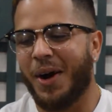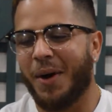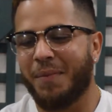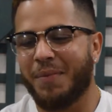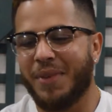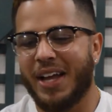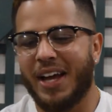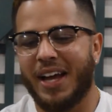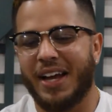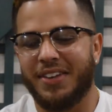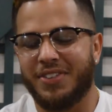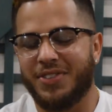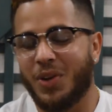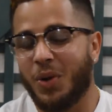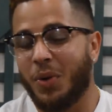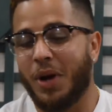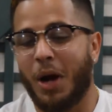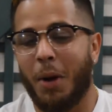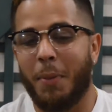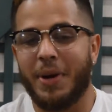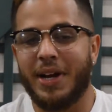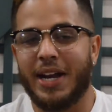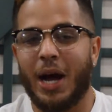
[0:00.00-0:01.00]
yeah,
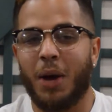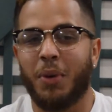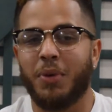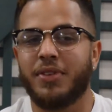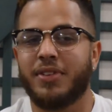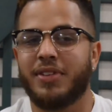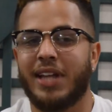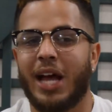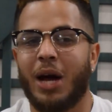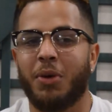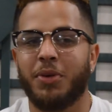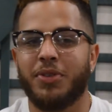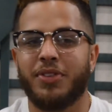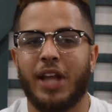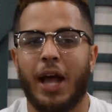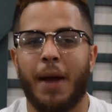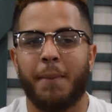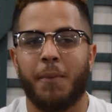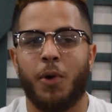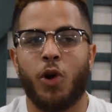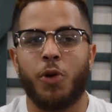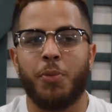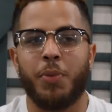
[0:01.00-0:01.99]
so I mean that was
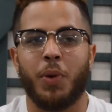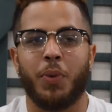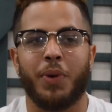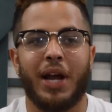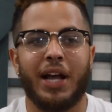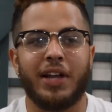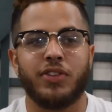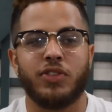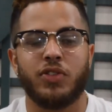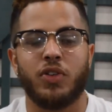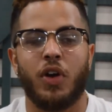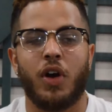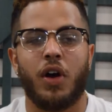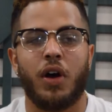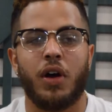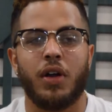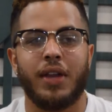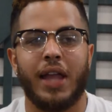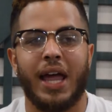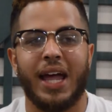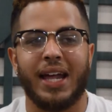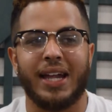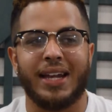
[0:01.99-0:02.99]
that moment when I saw
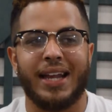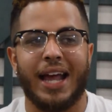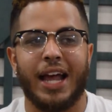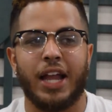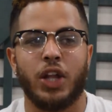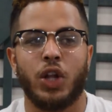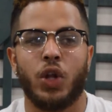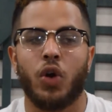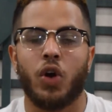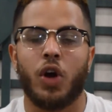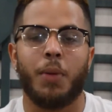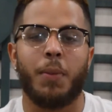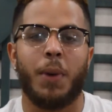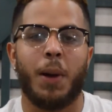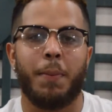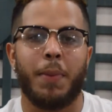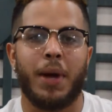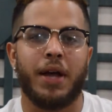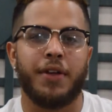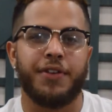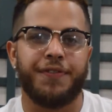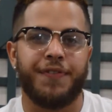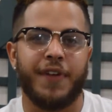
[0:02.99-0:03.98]
like that look on my
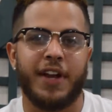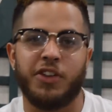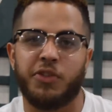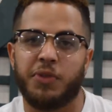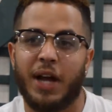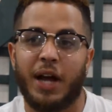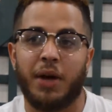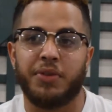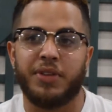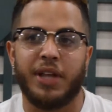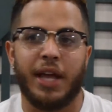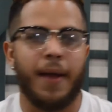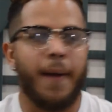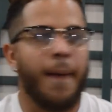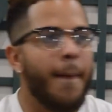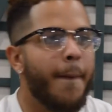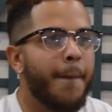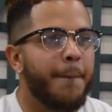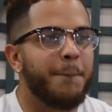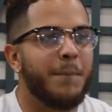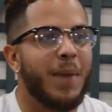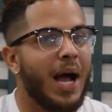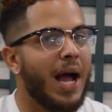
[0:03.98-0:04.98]
mom's face, and I was like,
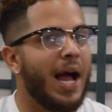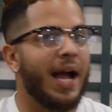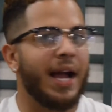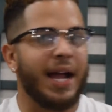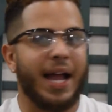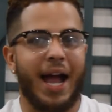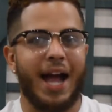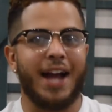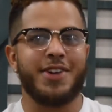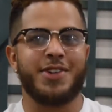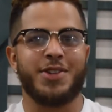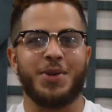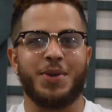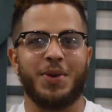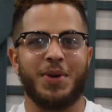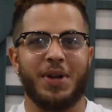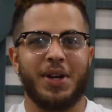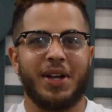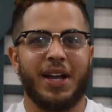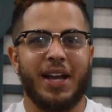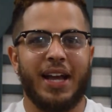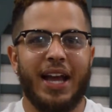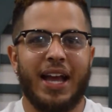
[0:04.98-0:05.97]
Ma, I got you.
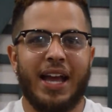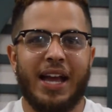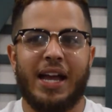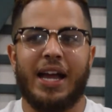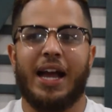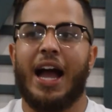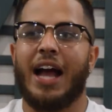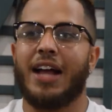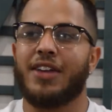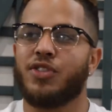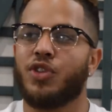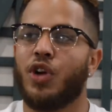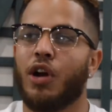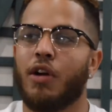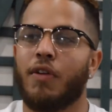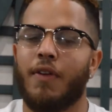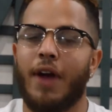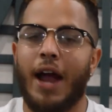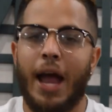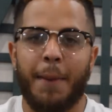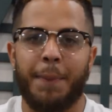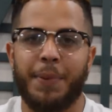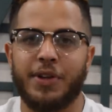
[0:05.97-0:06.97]
I
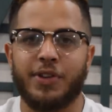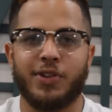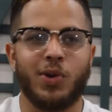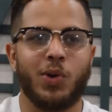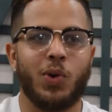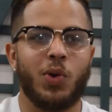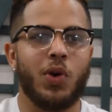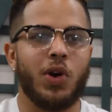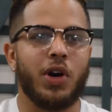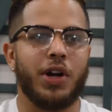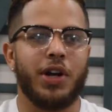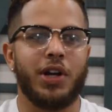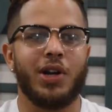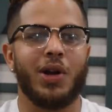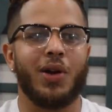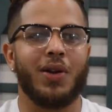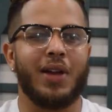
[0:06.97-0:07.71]
started rapping to her, you know,